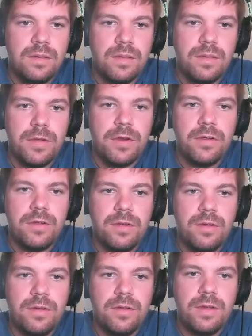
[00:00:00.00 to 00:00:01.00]
The
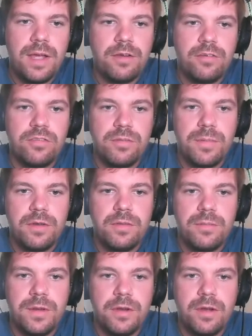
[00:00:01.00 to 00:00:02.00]
meter accuracy meter.
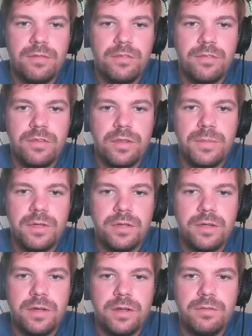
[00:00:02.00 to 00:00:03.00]
The meter offers you the
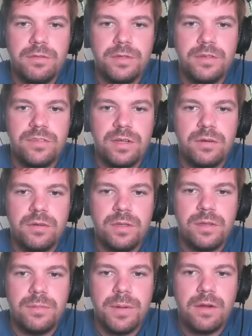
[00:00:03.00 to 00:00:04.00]
ability to influence not
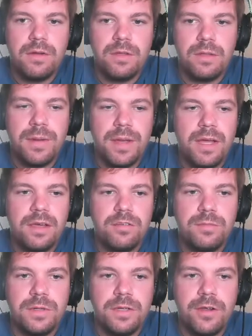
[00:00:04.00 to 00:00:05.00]
only the power on the
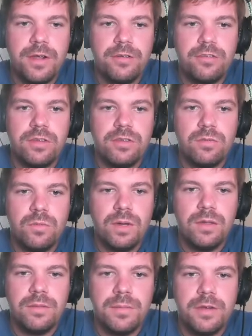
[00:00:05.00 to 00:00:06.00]
pass, but your accuracy as
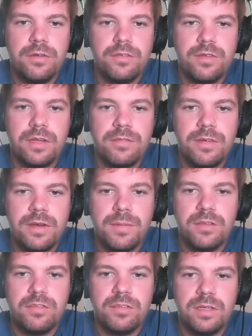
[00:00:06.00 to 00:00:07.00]
well. The meter is activated
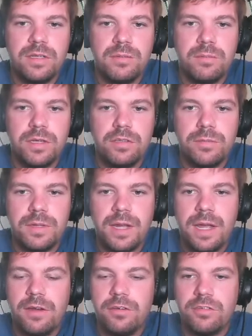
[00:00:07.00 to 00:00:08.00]
by selecting placement and
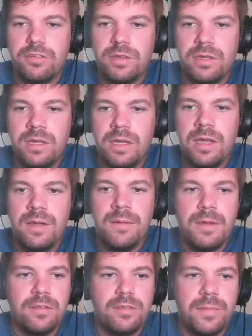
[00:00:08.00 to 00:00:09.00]
accuracy
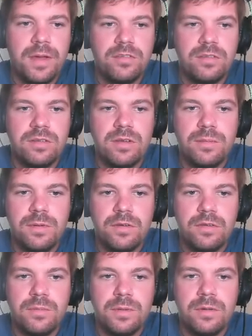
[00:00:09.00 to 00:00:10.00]
as a passing type
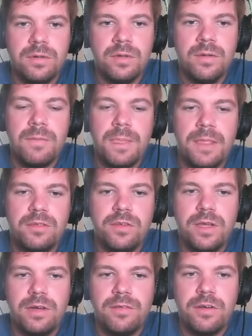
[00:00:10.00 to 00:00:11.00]
under the ball. So
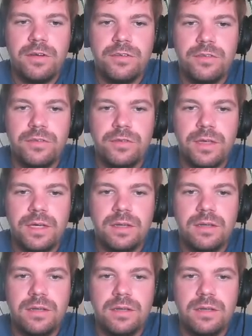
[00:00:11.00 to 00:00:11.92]
you kind of already do that.